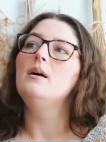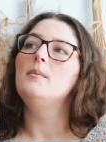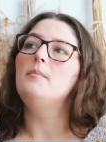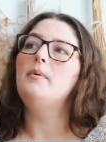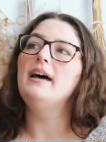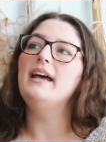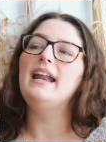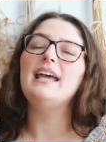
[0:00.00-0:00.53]

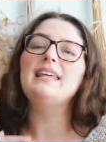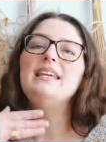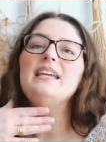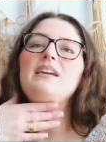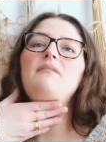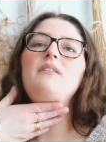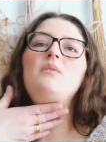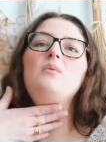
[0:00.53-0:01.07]
but I think
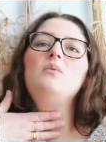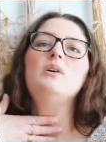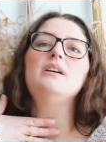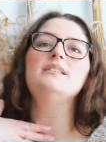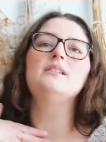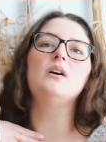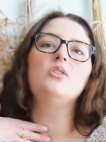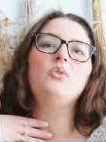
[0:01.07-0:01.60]
if it
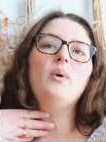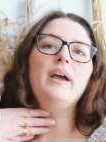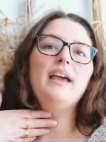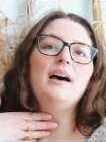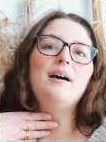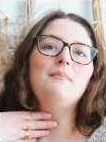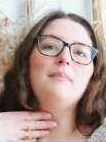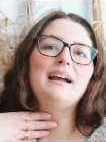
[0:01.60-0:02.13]
was all the way
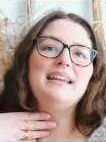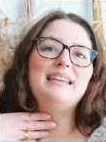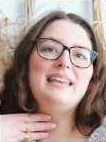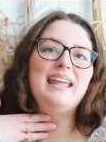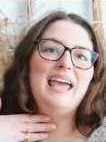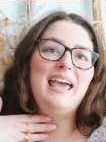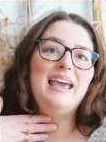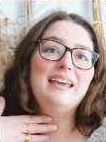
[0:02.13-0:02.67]
up my
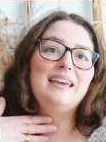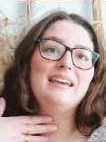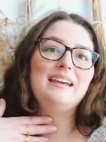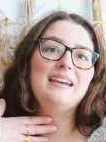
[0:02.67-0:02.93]
neck,